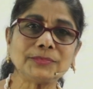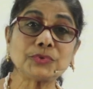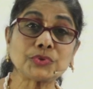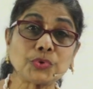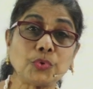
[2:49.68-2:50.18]

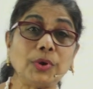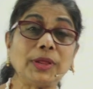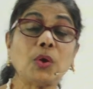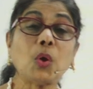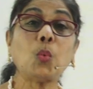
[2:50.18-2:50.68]

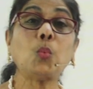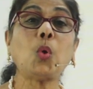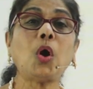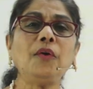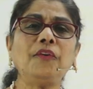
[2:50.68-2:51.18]
Strolling.
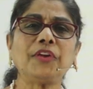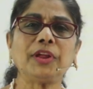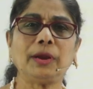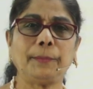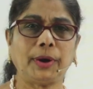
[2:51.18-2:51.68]

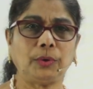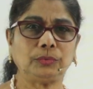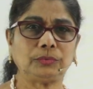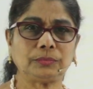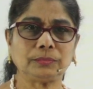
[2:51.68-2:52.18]
Wandering
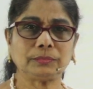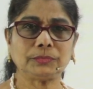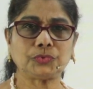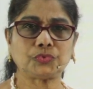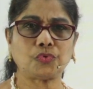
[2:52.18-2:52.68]
about.
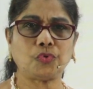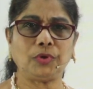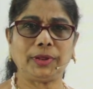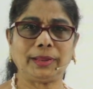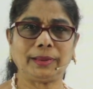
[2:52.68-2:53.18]

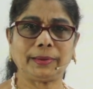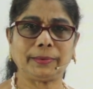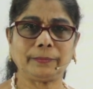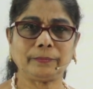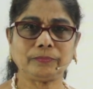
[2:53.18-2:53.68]
Strolling.
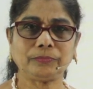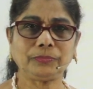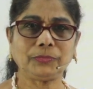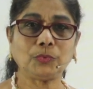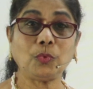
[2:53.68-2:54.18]

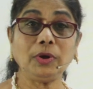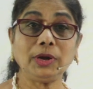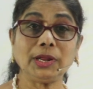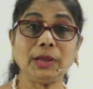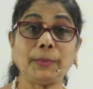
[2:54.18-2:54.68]

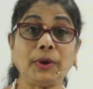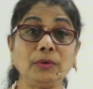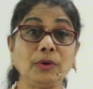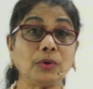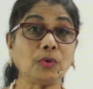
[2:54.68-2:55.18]
Wandering
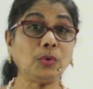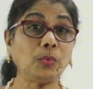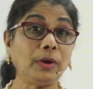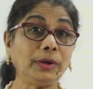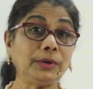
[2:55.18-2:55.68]
about. Not
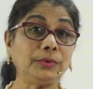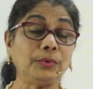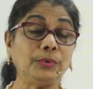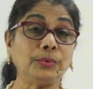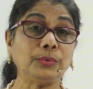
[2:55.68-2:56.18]
wanting
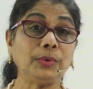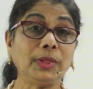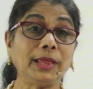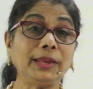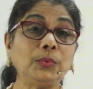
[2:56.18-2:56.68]
to do
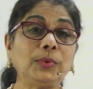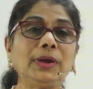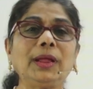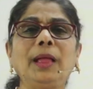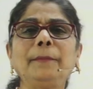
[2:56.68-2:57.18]
any
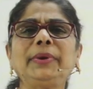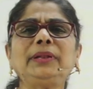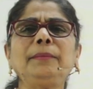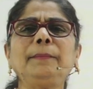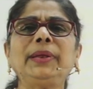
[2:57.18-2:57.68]
work,
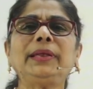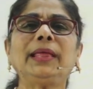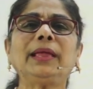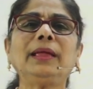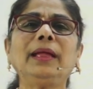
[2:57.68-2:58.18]
but simply
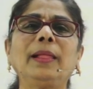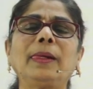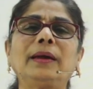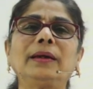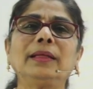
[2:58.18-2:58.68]
take,
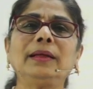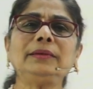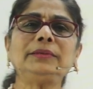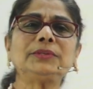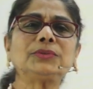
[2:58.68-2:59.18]

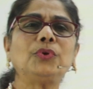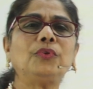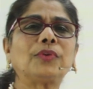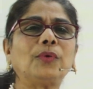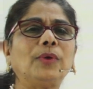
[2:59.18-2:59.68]
just
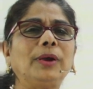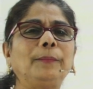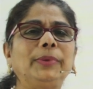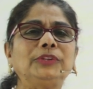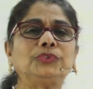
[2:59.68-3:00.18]
go from one
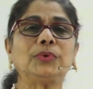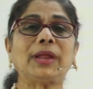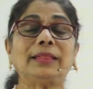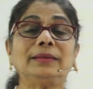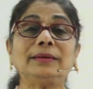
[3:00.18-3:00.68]
place to
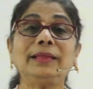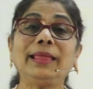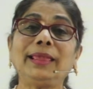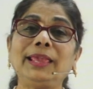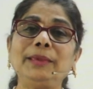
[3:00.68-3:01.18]
another
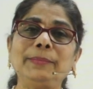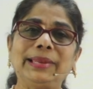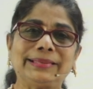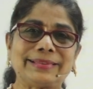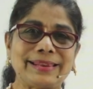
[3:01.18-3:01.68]

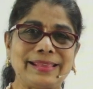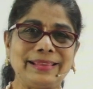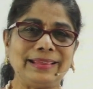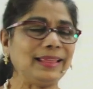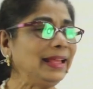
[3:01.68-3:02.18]

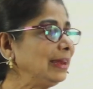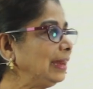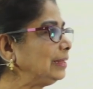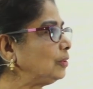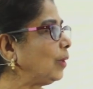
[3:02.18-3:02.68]
aimlessly.
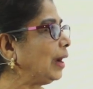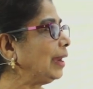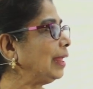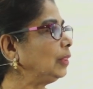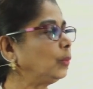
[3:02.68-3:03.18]
Let's look at
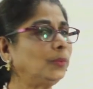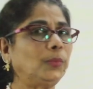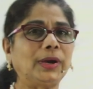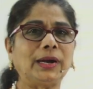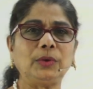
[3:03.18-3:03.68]
another
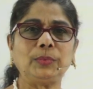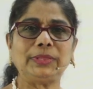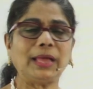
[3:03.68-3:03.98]
word with